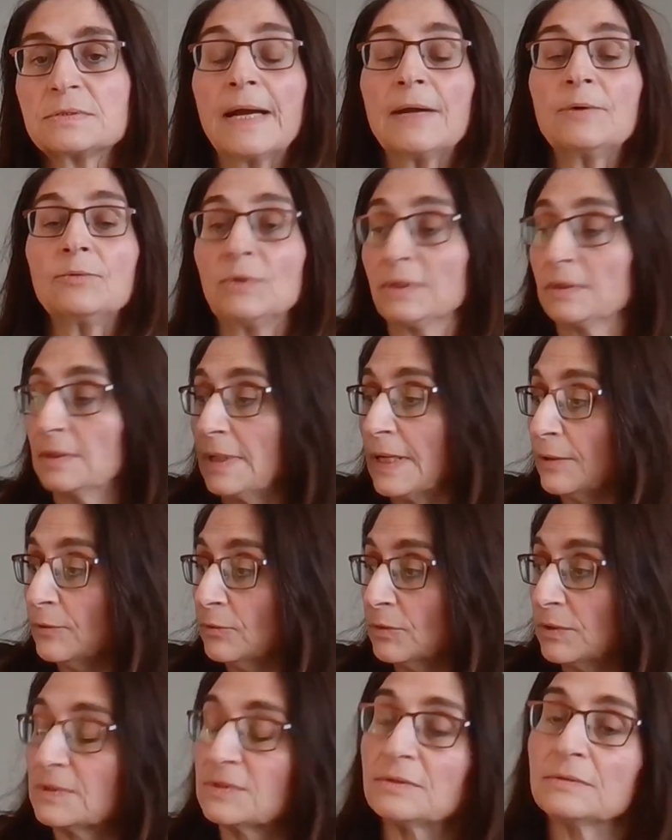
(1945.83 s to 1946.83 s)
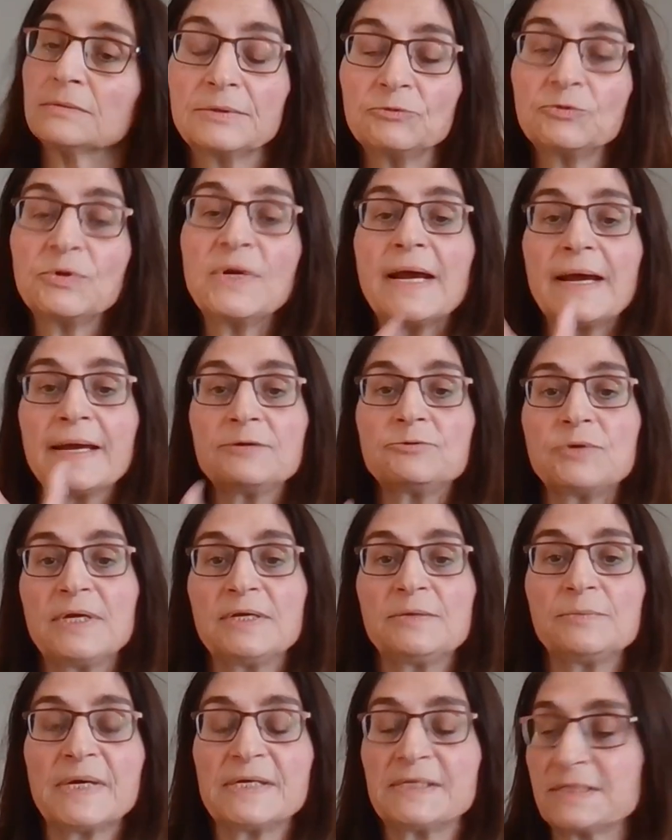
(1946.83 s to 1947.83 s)
I will
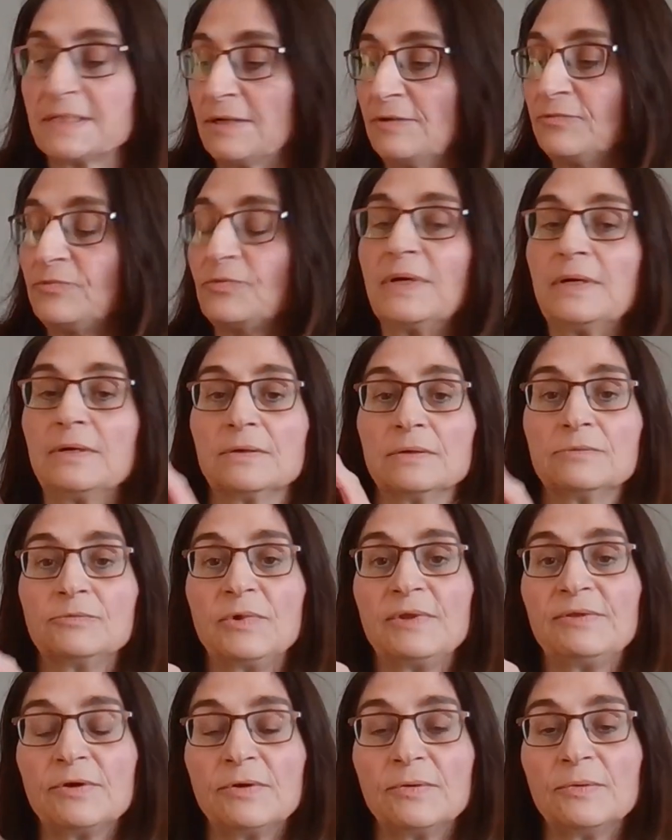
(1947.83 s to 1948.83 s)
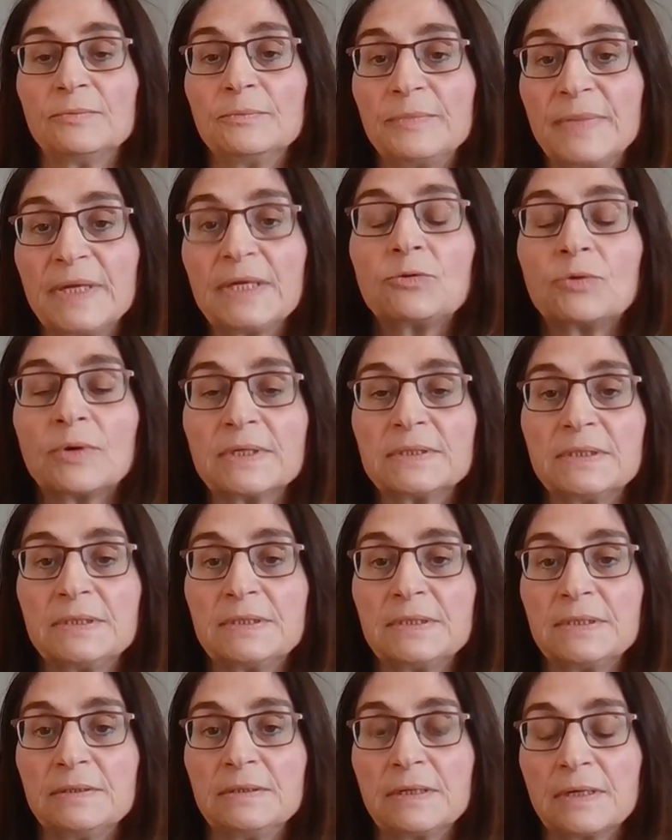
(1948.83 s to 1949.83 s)
rehydrate myself with a big
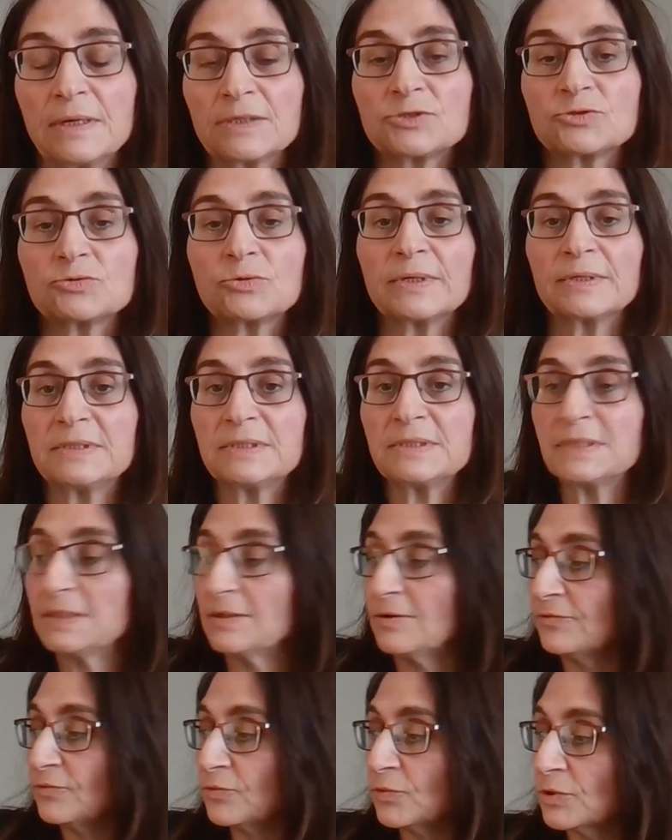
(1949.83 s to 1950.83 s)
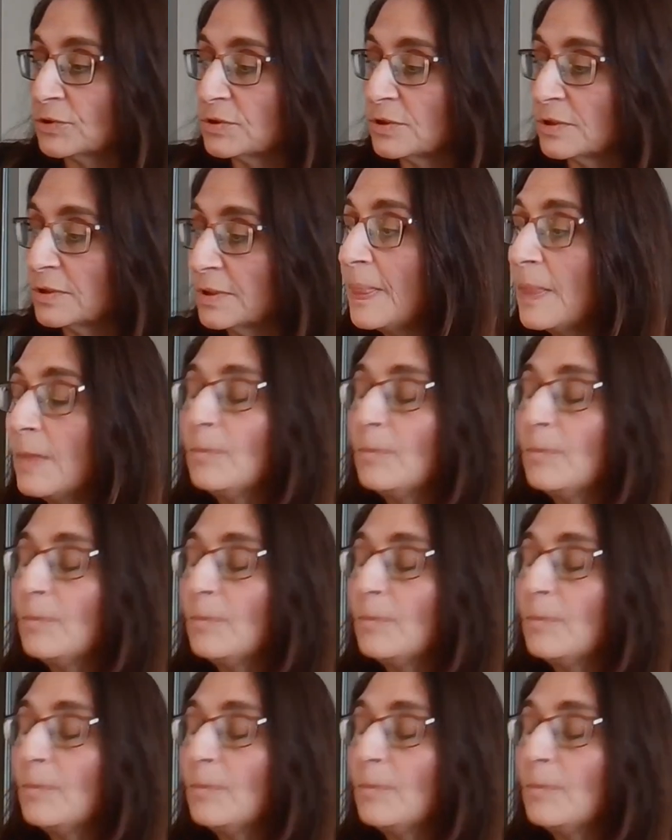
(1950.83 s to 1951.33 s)
quantity, large quantity of water.